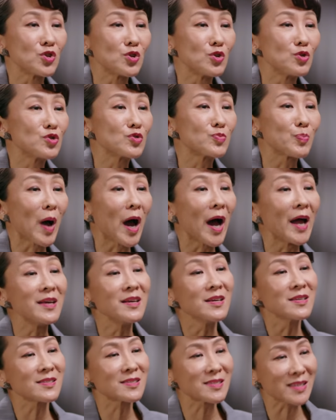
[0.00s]
used by
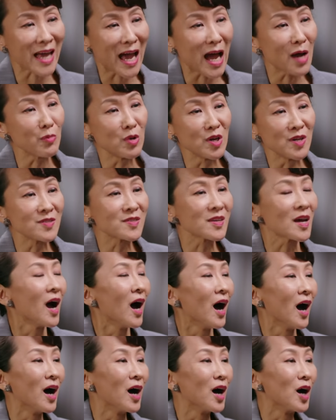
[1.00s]
scammers,
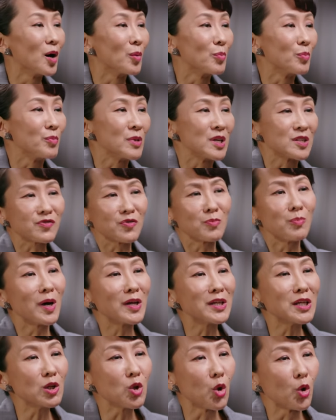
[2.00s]
um, it's for
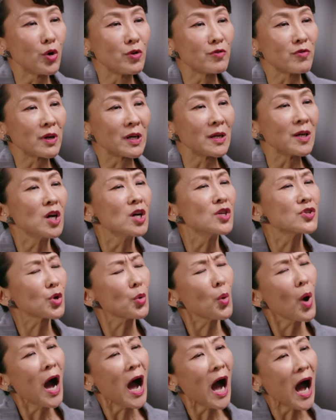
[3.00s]
money laundering.
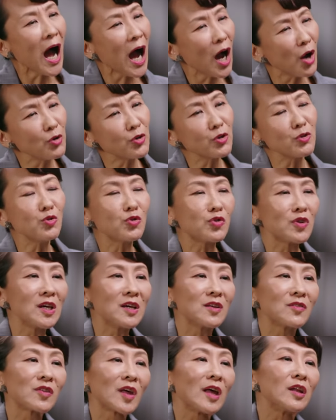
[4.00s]
So how do you
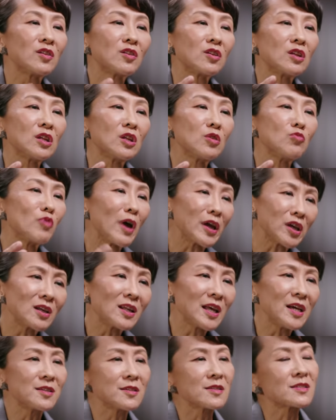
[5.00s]
think that
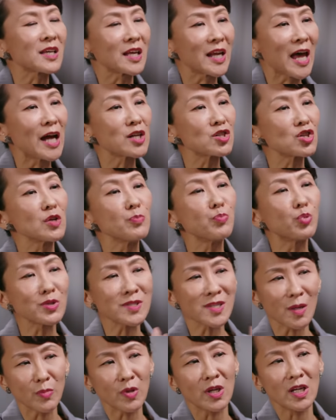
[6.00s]
regulators can actually
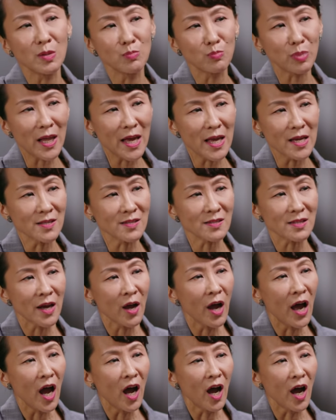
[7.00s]
put something in place
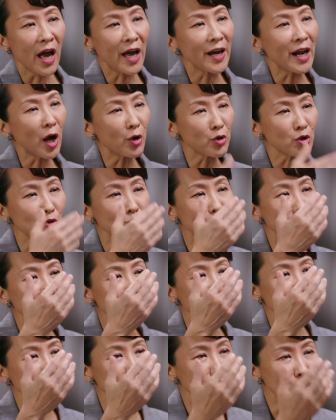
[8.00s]
uh, and how do you
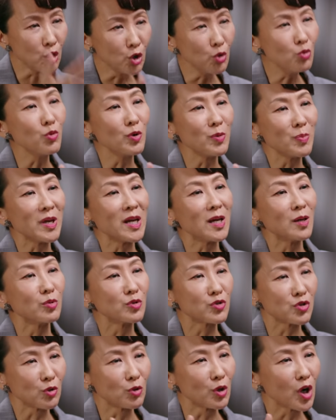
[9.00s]
think that you would be
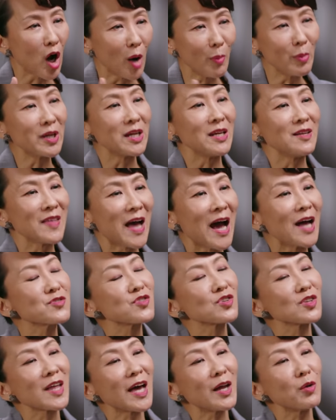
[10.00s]
able to accommodate that
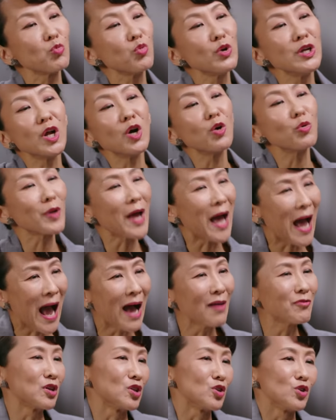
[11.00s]
so that we don't
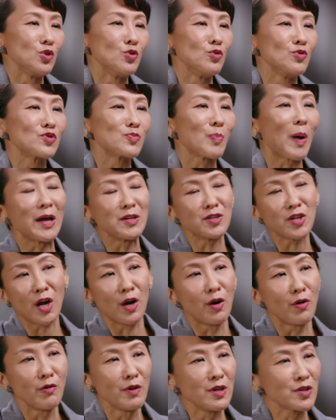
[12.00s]
have it used by
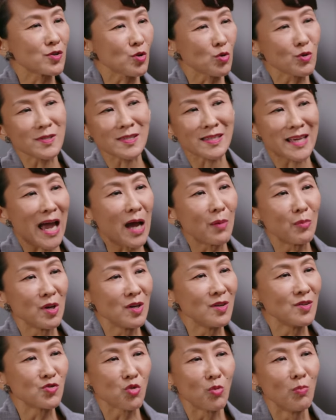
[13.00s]
terrorists or
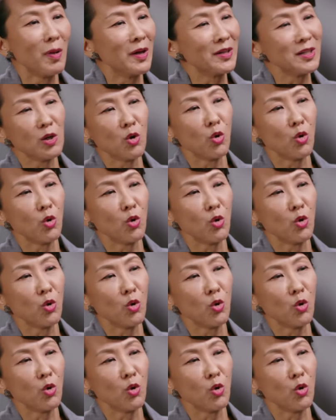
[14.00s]
scammers or money